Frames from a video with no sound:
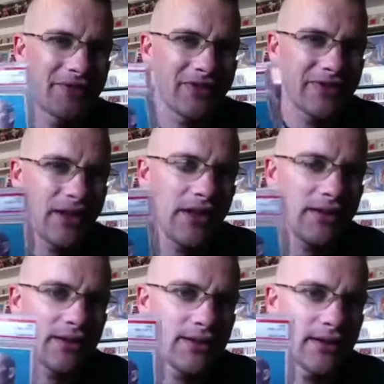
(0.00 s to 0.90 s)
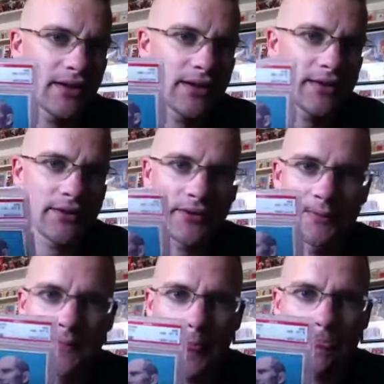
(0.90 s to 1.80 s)
16 in 9s.
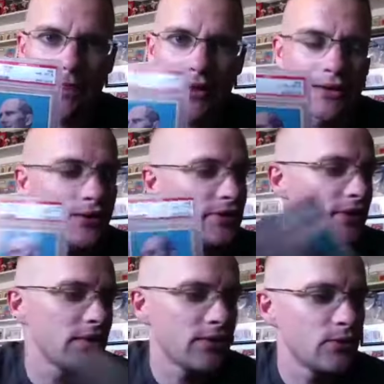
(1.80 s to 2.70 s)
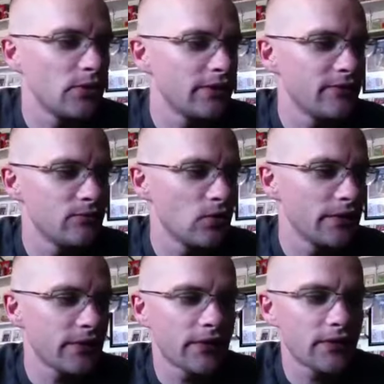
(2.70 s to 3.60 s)
I lost out on one of them
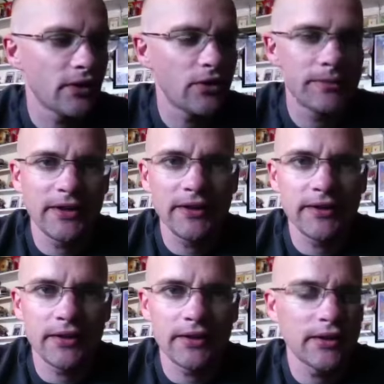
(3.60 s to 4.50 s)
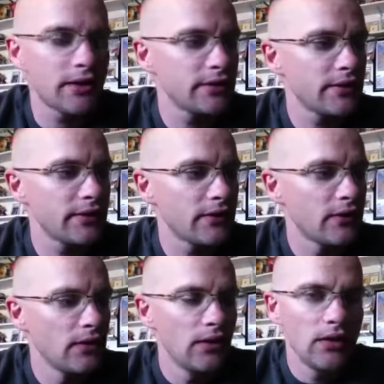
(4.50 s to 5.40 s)
once. I hope to get that in a 9, because
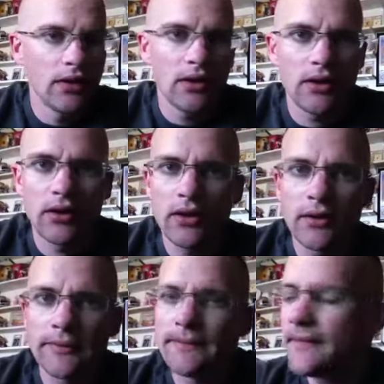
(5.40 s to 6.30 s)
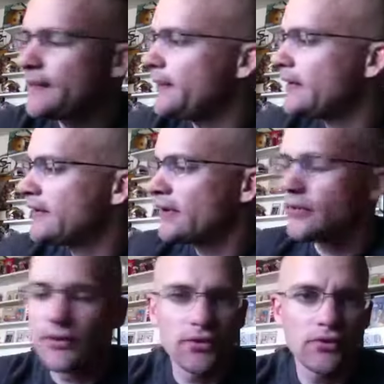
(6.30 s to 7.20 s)
the
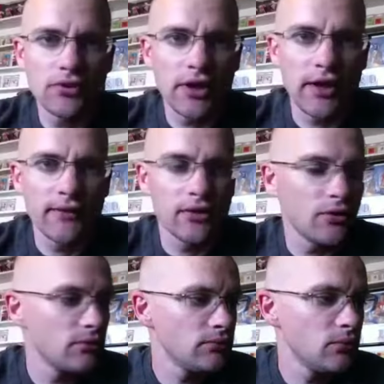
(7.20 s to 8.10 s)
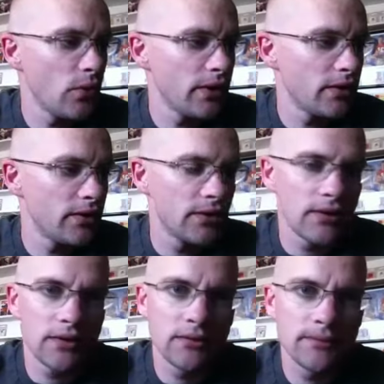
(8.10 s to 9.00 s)
tittles are usually heavier weighted in
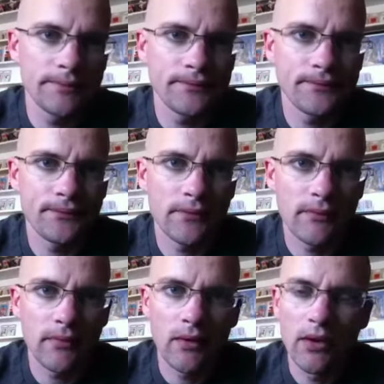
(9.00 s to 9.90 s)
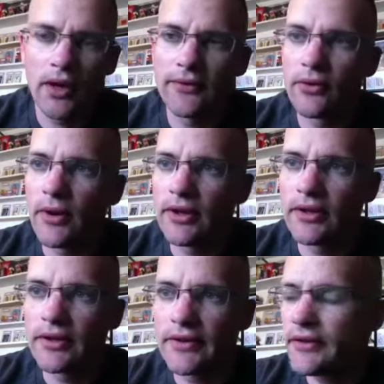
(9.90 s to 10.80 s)

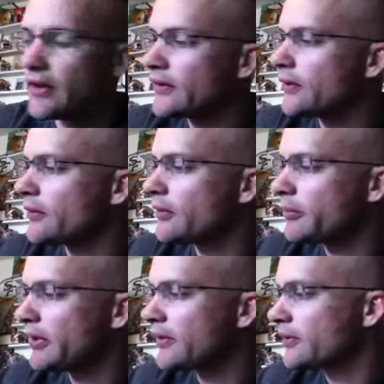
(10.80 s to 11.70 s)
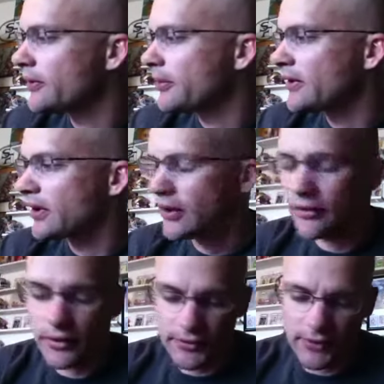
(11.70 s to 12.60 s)
the set, so I want to pick those up in the higher
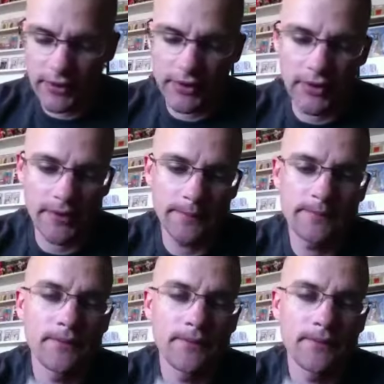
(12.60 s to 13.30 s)
grades that I can get.